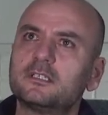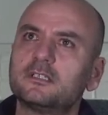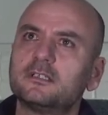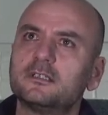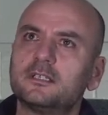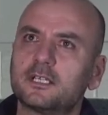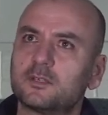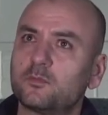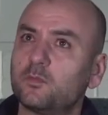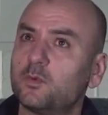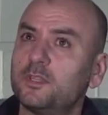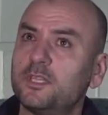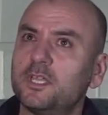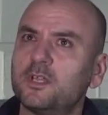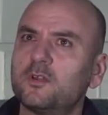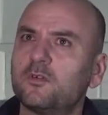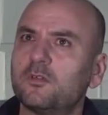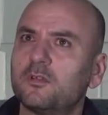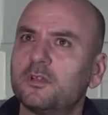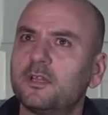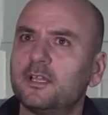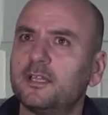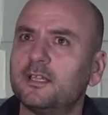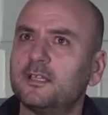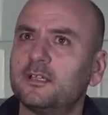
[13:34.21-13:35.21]
like what they call
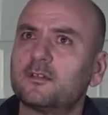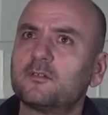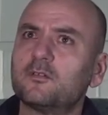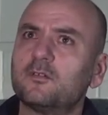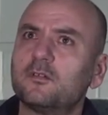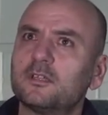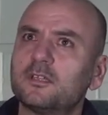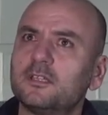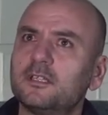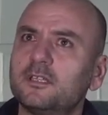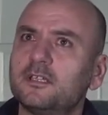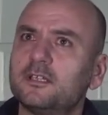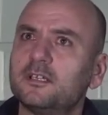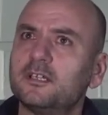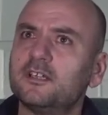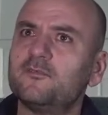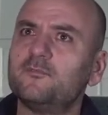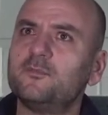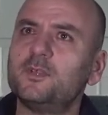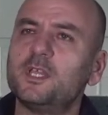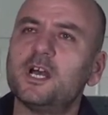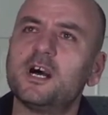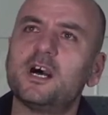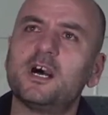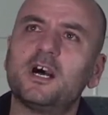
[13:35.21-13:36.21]
call it here,
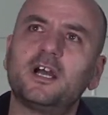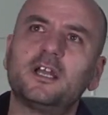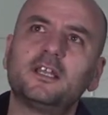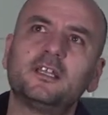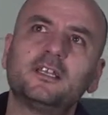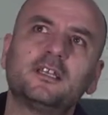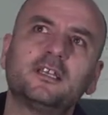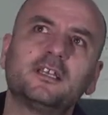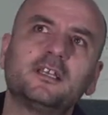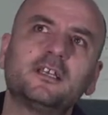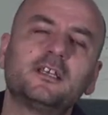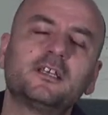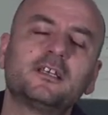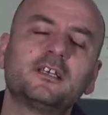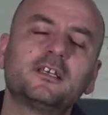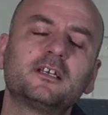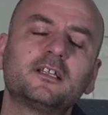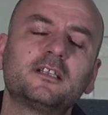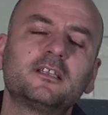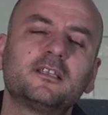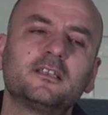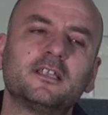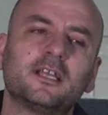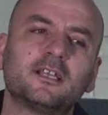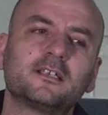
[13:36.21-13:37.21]
FBI,
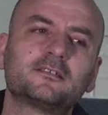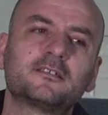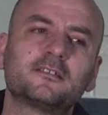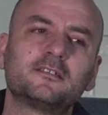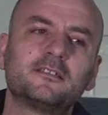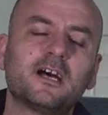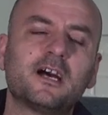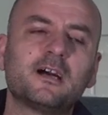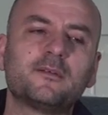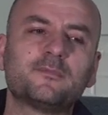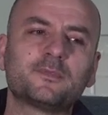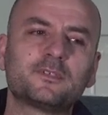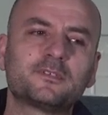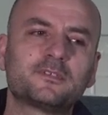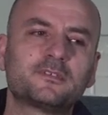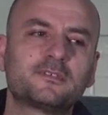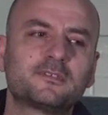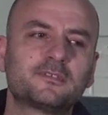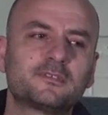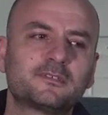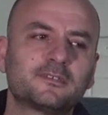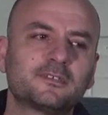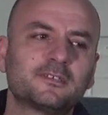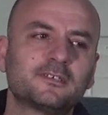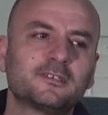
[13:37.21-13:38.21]
like
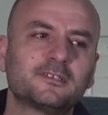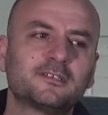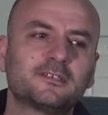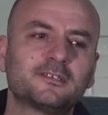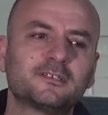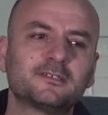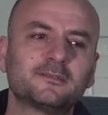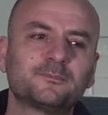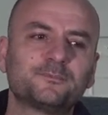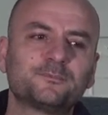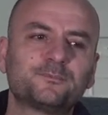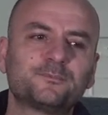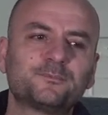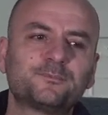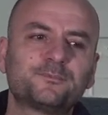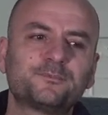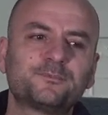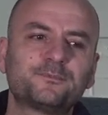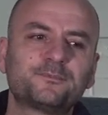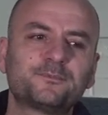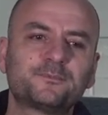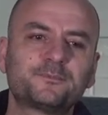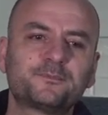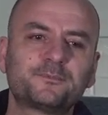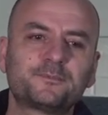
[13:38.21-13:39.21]
Saddam's uh,
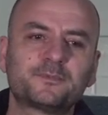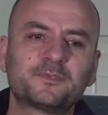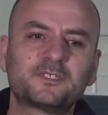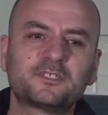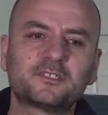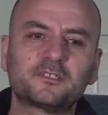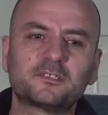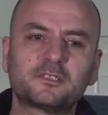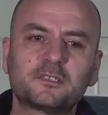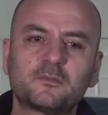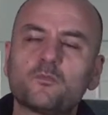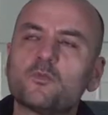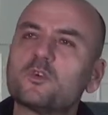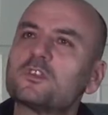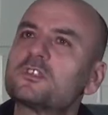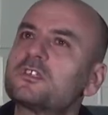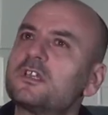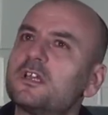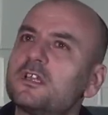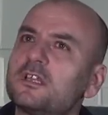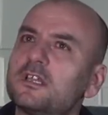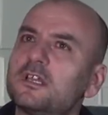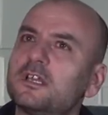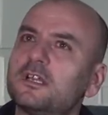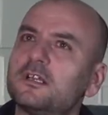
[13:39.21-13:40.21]
system was
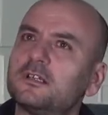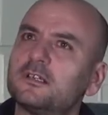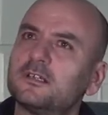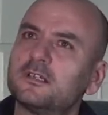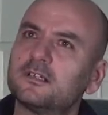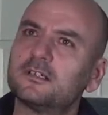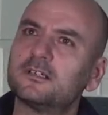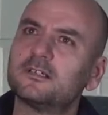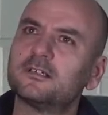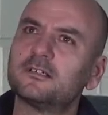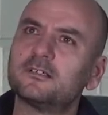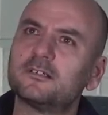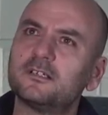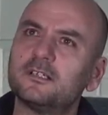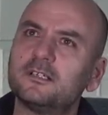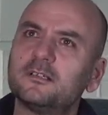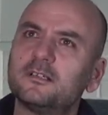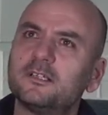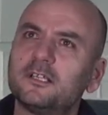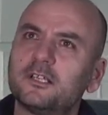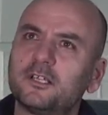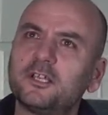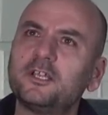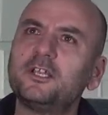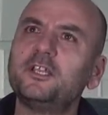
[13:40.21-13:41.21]
kind of
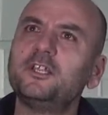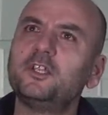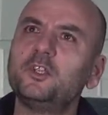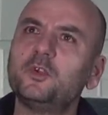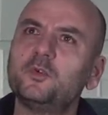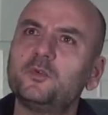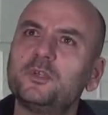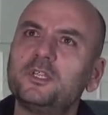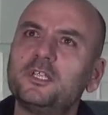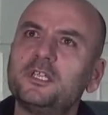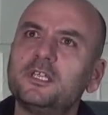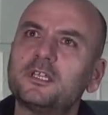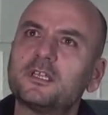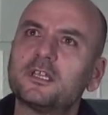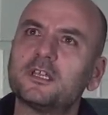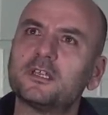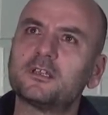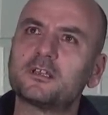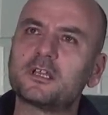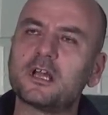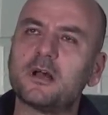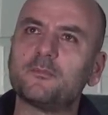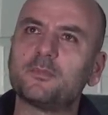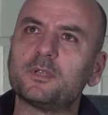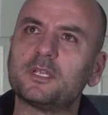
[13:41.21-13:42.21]
really, really unique and
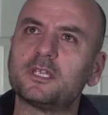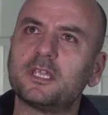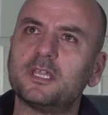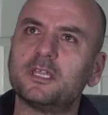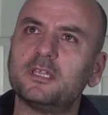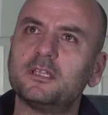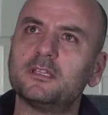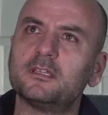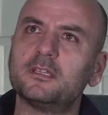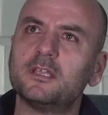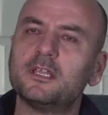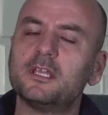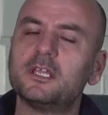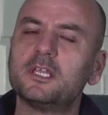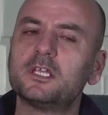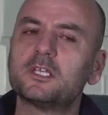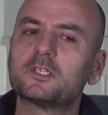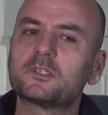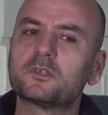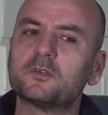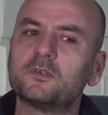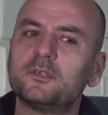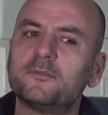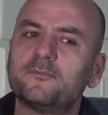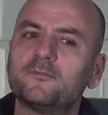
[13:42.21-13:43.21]
complicated.
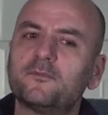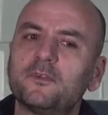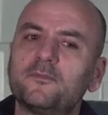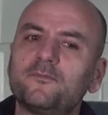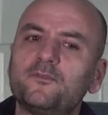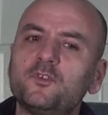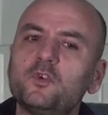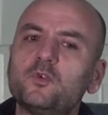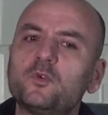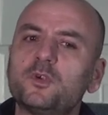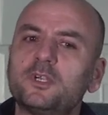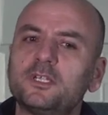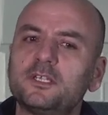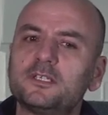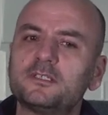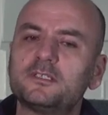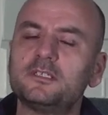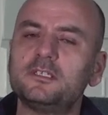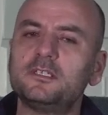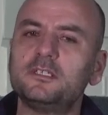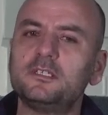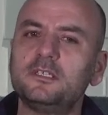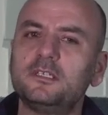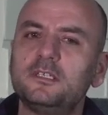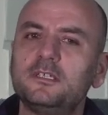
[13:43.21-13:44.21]
So if, if you were
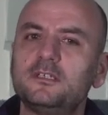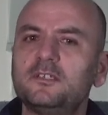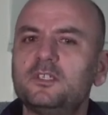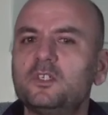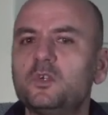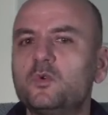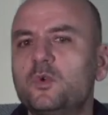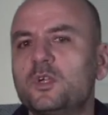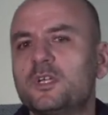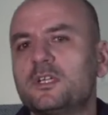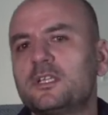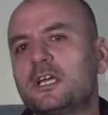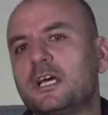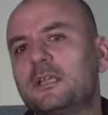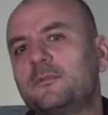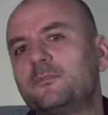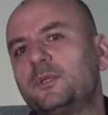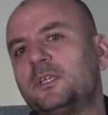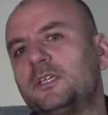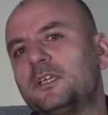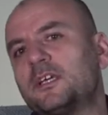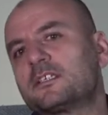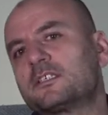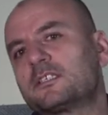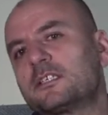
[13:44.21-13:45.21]
Yazidi, you will not
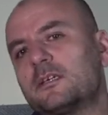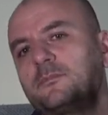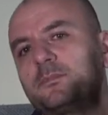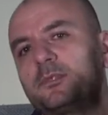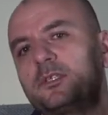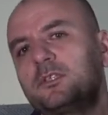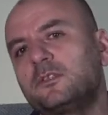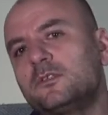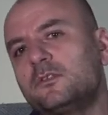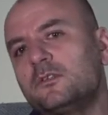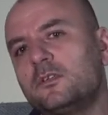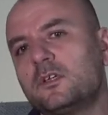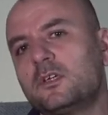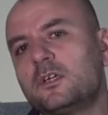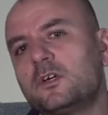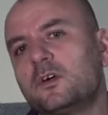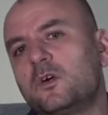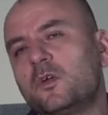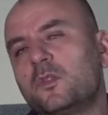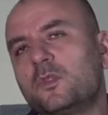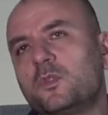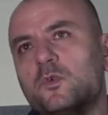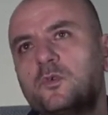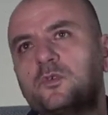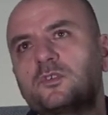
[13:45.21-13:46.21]
be accepted
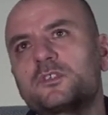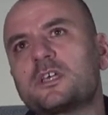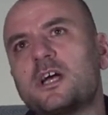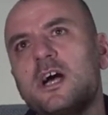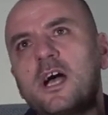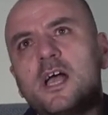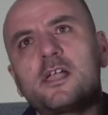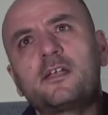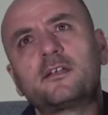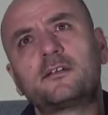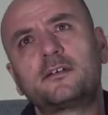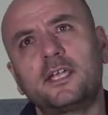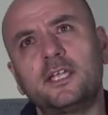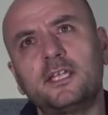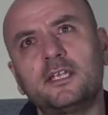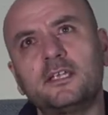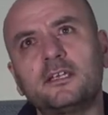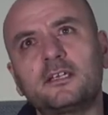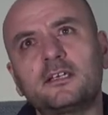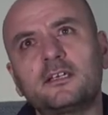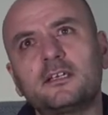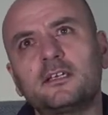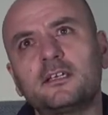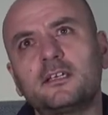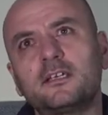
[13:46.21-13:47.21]
on those high rank